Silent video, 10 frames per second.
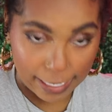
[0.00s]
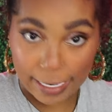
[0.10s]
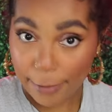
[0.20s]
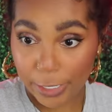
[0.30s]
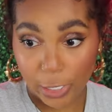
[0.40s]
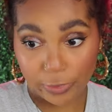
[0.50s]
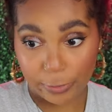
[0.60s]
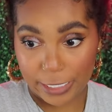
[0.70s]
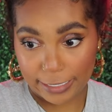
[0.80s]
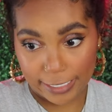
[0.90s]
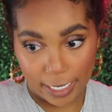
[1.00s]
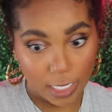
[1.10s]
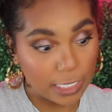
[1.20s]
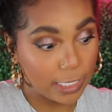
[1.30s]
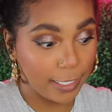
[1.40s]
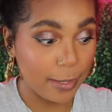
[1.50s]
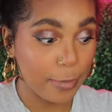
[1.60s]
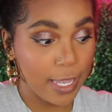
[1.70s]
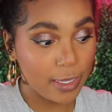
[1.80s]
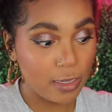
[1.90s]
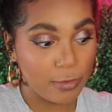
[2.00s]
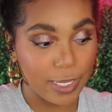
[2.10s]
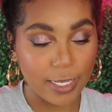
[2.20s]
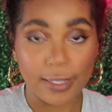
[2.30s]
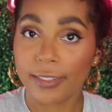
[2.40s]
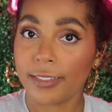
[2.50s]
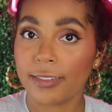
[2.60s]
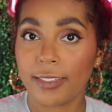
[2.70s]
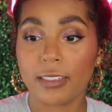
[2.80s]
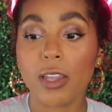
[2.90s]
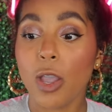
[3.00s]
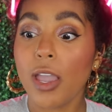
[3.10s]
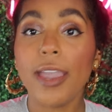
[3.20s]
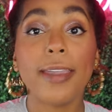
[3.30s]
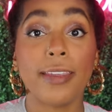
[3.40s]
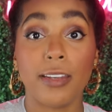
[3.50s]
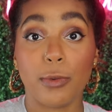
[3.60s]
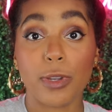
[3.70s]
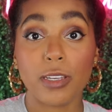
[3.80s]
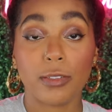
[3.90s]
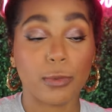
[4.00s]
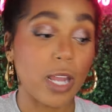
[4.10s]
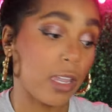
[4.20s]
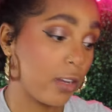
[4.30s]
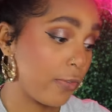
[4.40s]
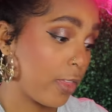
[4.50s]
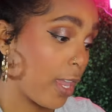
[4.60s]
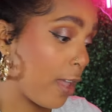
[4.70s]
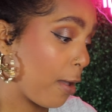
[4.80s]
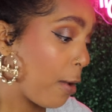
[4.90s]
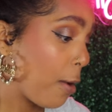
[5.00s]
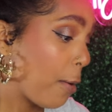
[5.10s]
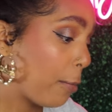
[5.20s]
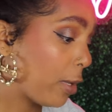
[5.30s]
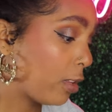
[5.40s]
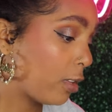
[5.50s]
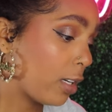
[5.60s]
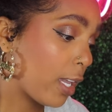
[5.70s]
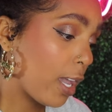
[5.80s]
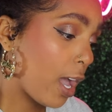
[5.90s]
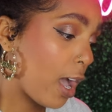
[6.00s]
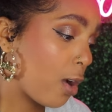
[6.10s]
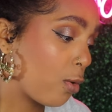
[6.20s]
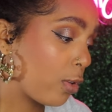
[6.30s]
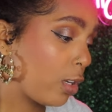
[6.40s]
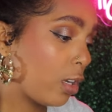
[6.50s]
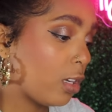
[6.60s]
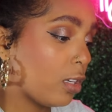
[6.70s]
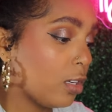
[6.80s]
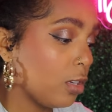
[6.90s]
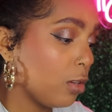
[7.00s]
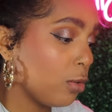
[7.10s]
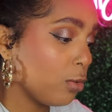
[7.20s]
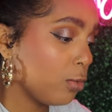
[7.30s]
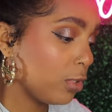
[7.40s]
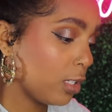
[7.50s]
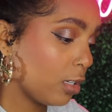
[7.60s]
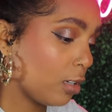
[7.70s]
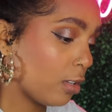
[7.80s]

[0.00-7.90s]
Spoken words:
a lot better for me to say. Skkn by Kim is, anyways, we're not here for that. But look at how cute